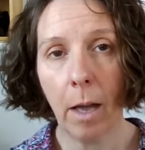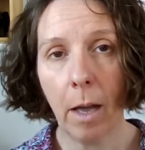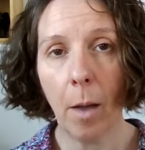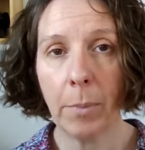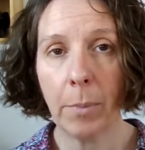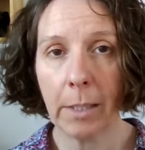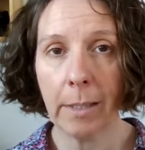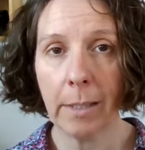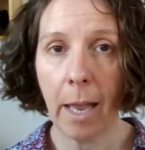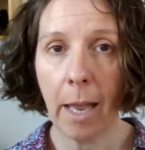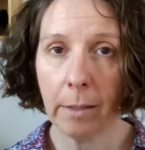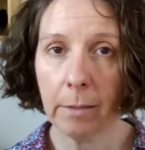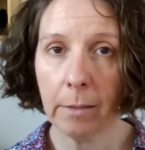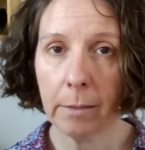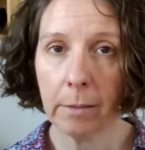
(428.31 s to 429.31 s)
Up to
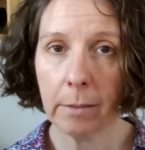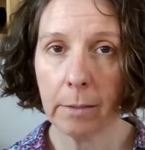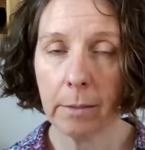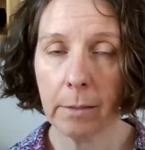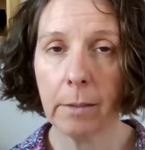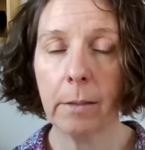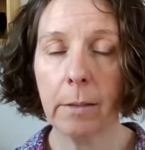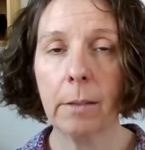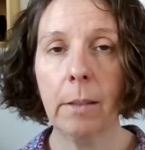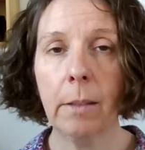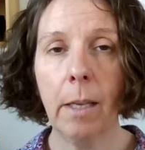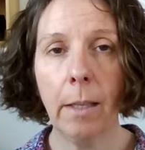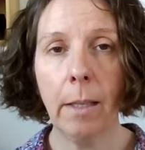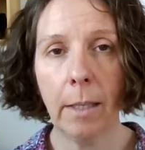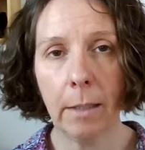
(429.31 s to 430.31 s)
10,
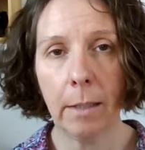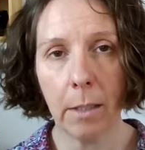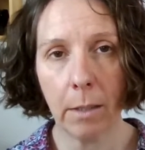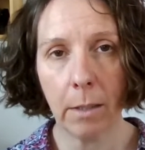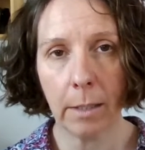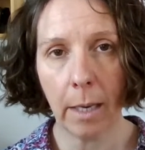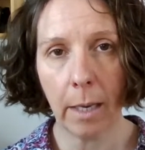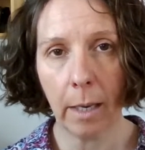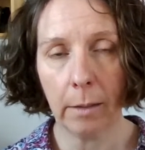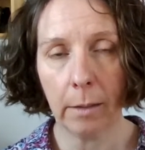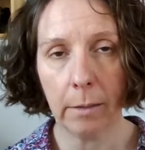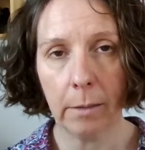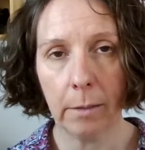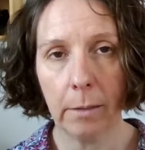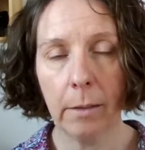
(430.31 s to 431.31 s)
and then start
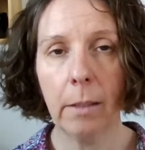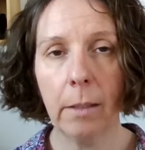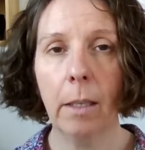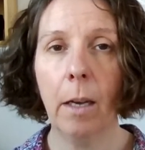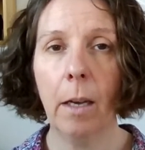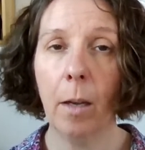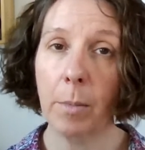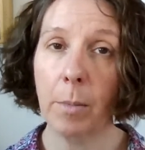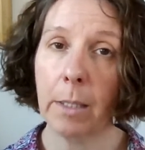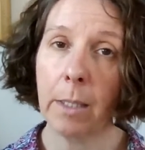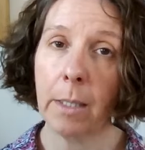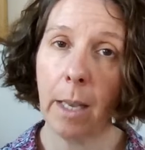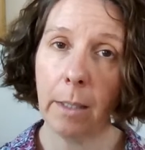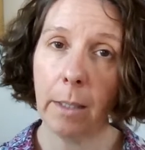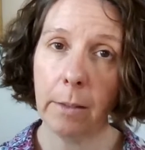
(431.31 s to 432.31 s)
again. Up to
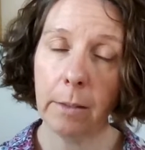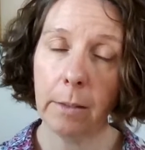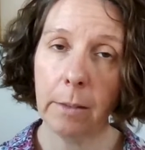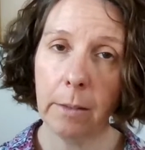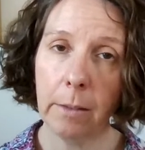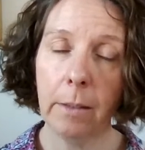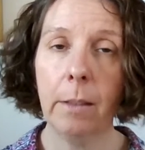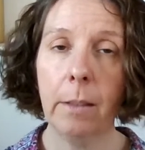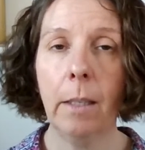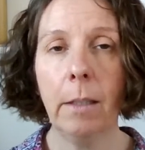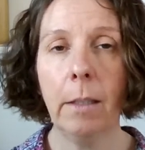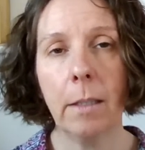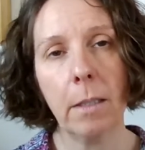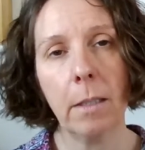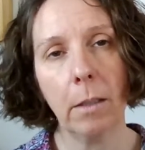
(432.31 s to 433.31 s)
10,
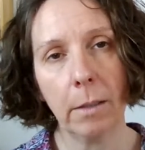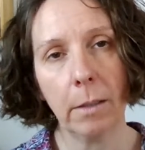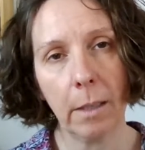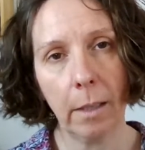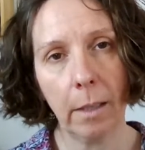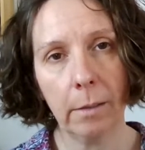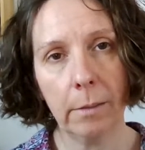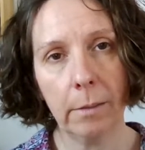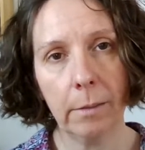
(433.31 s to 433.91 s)
and then start again.